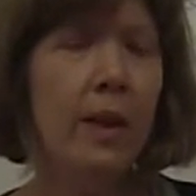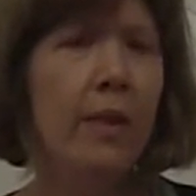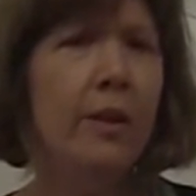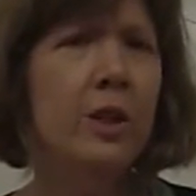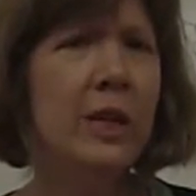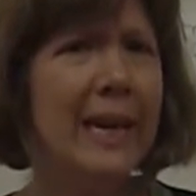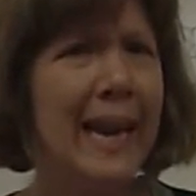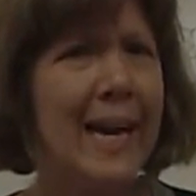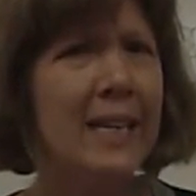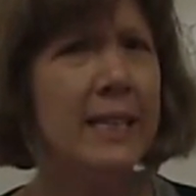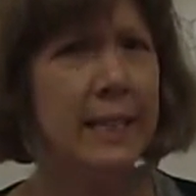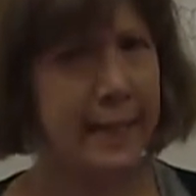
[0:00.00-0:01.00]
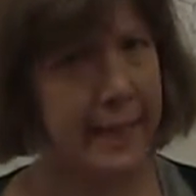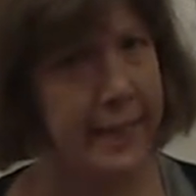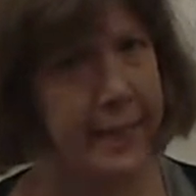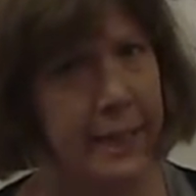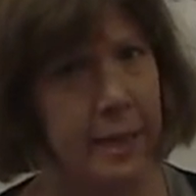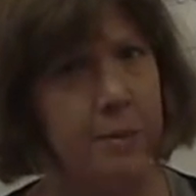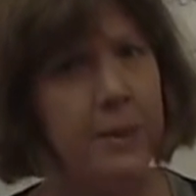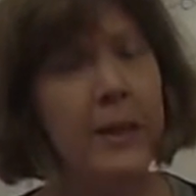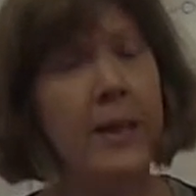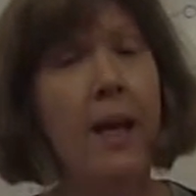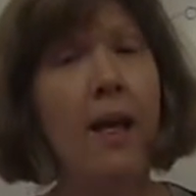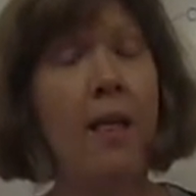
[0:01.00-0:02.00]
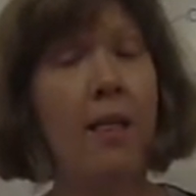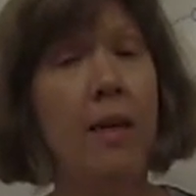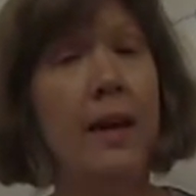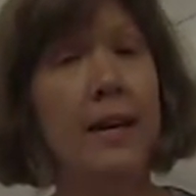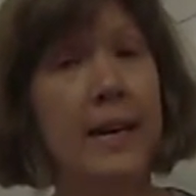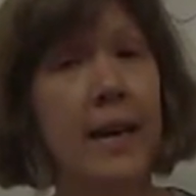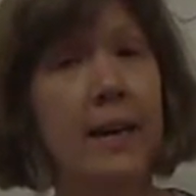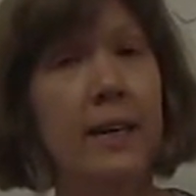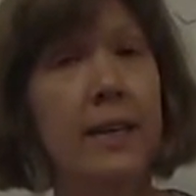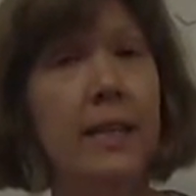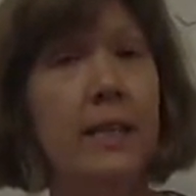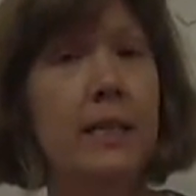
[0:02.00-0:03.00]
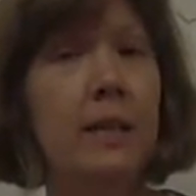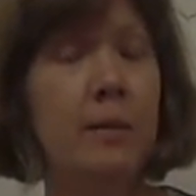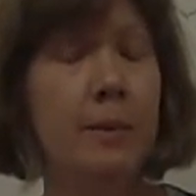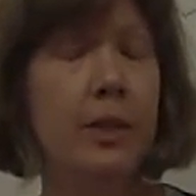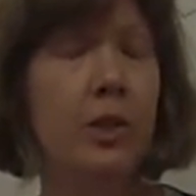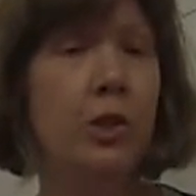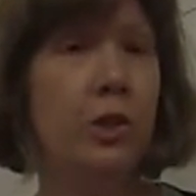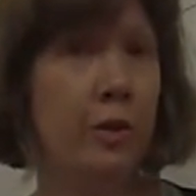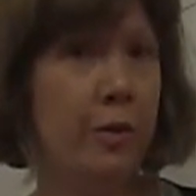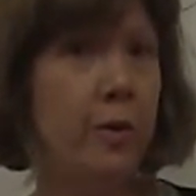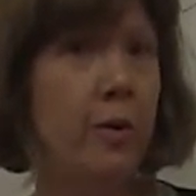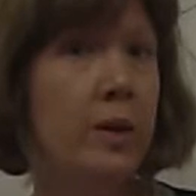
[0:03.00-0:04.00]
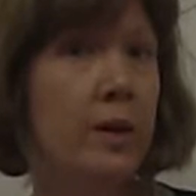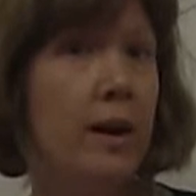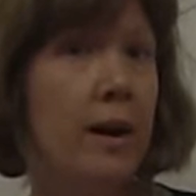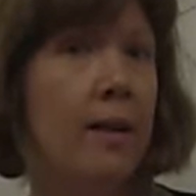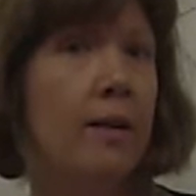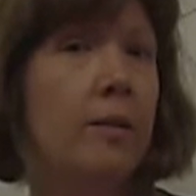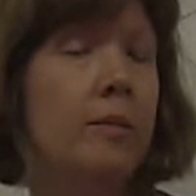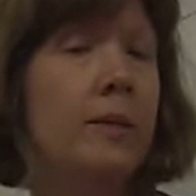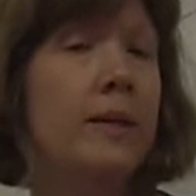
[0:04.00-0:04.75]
There's a gas, helium, that carries the mixture through the column